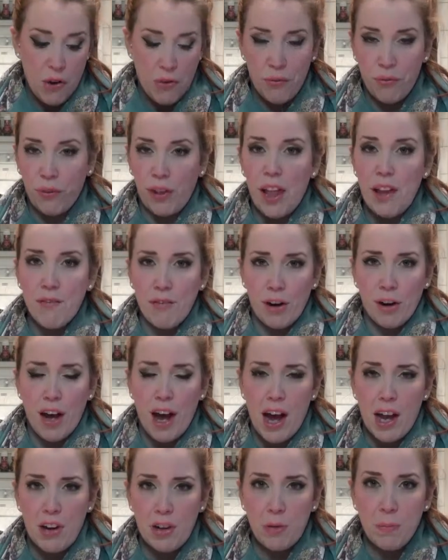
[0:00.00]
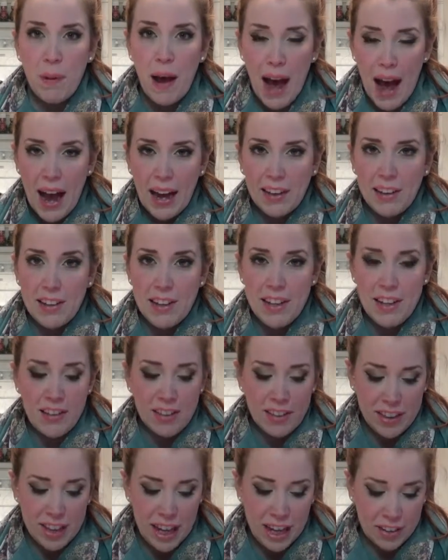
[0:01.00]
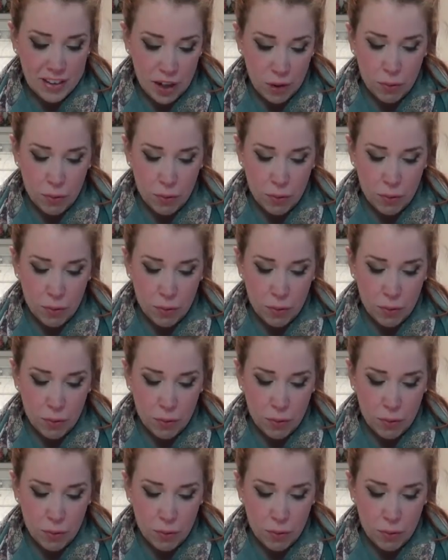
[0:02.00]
flavor kind of just packed in these things.